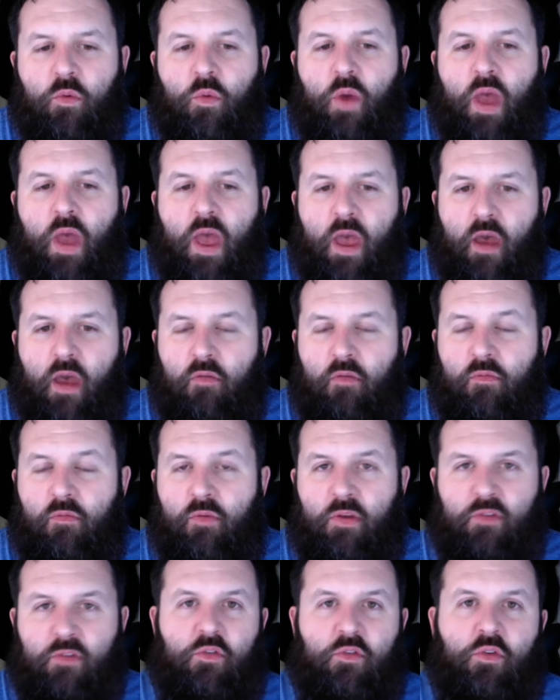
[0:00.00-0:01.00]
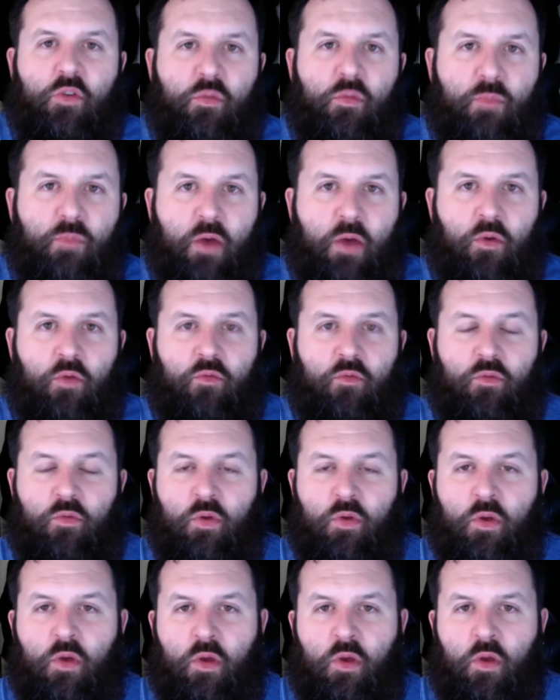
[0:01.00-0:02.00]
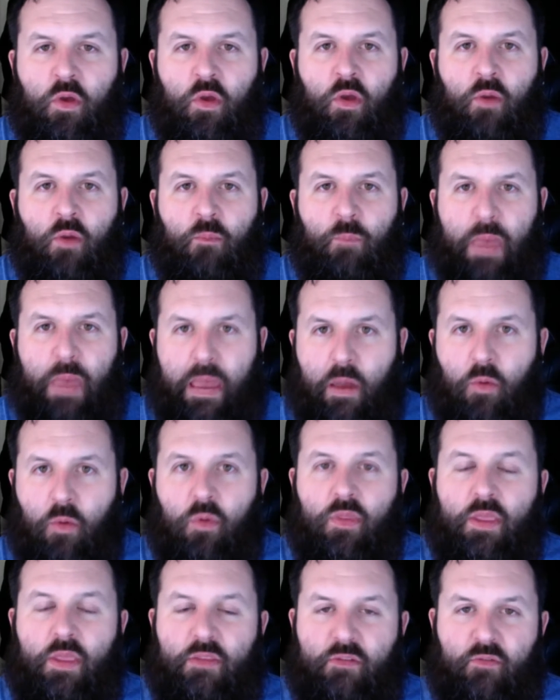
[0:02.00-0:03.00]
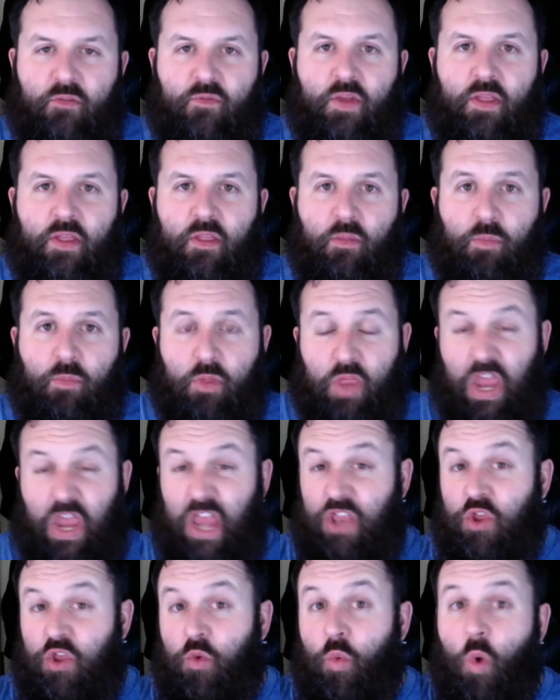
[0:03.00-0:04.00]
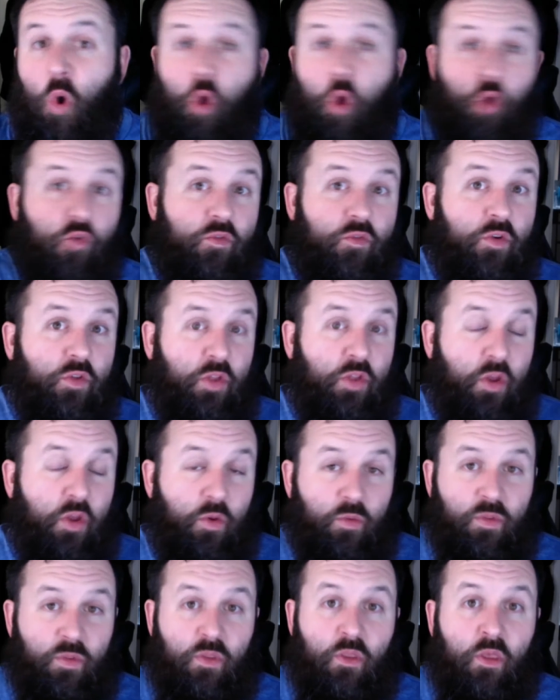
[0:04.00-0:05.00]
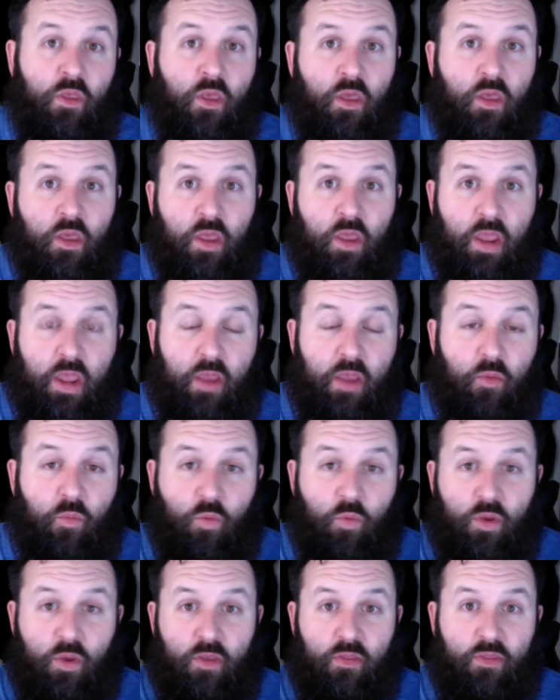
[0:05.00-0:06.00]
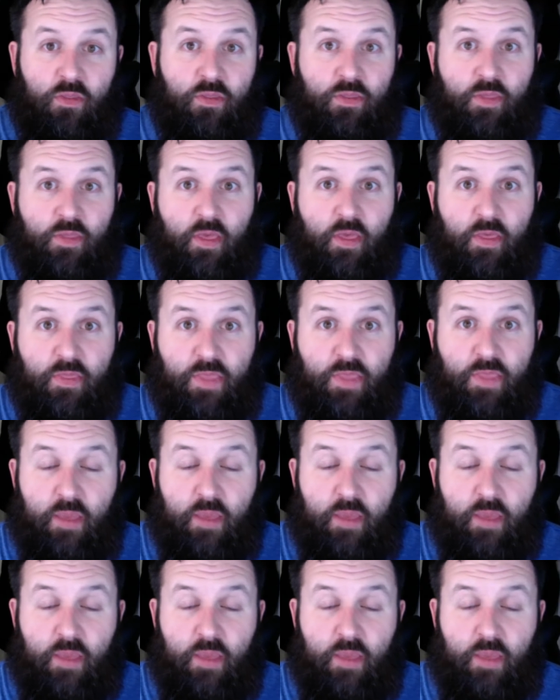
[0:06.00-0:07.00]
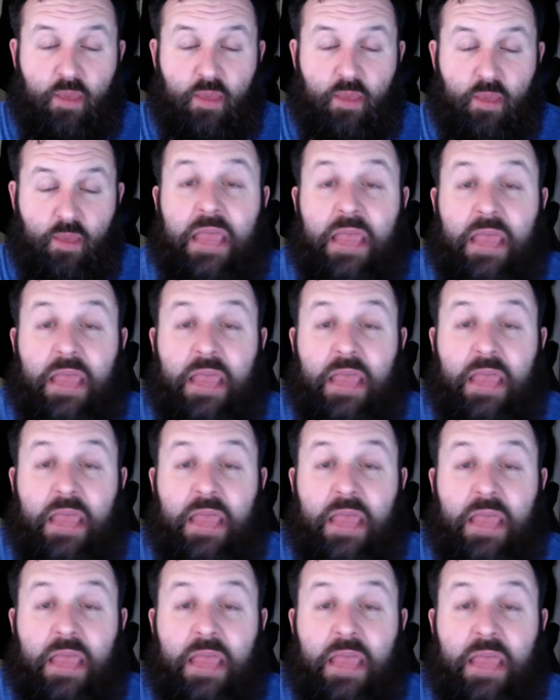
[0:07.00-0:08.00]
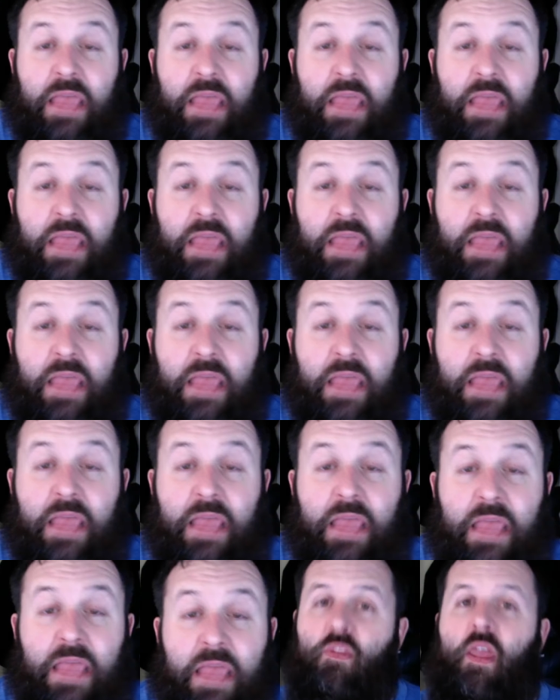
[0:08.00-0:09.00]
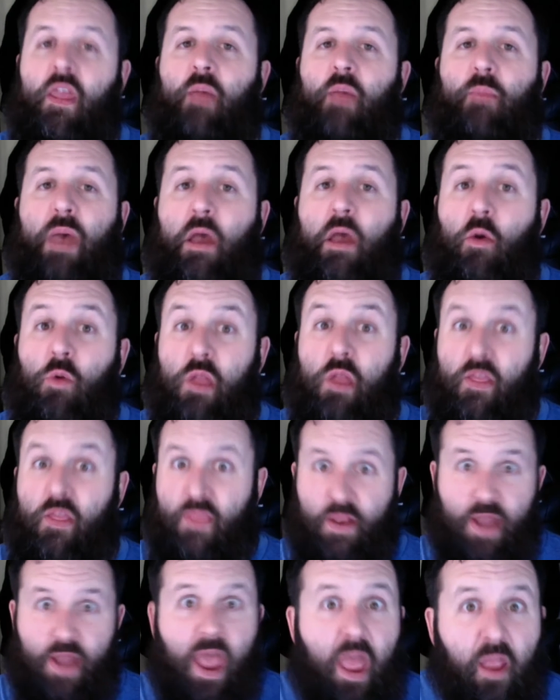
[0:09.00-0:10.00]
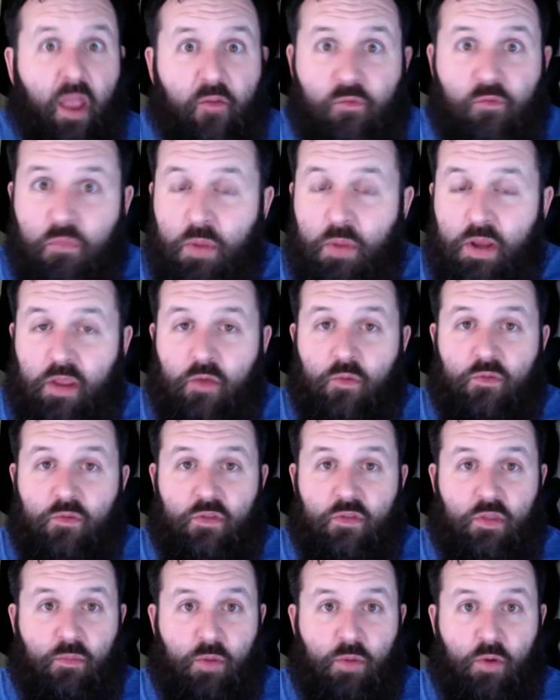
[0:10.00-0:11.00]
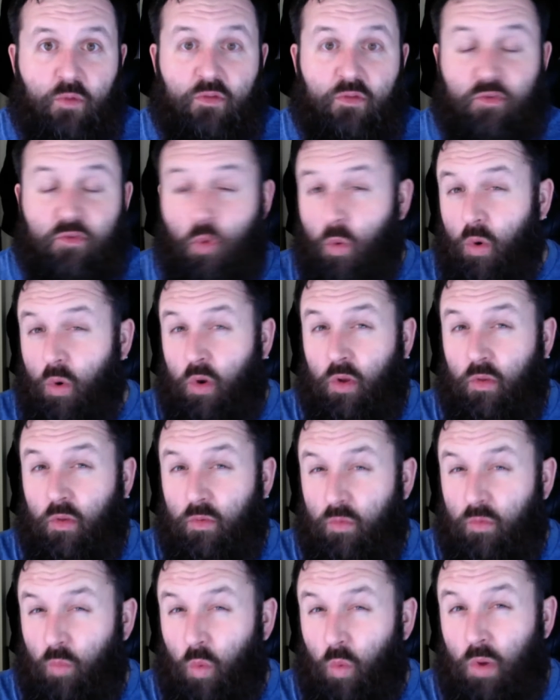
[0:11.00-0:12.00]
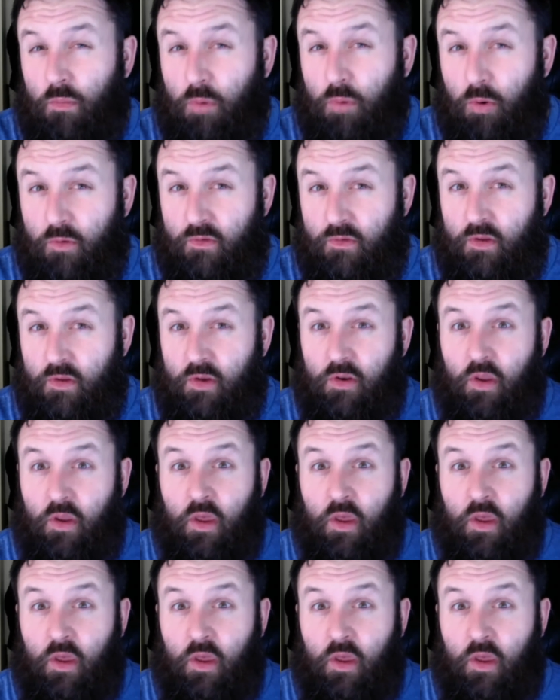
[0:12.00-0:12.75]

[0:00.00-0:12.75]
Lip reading: have a certain amount of power that's available and you overload it with the amount of potential people that could use that power, and then everybody used the most, or one person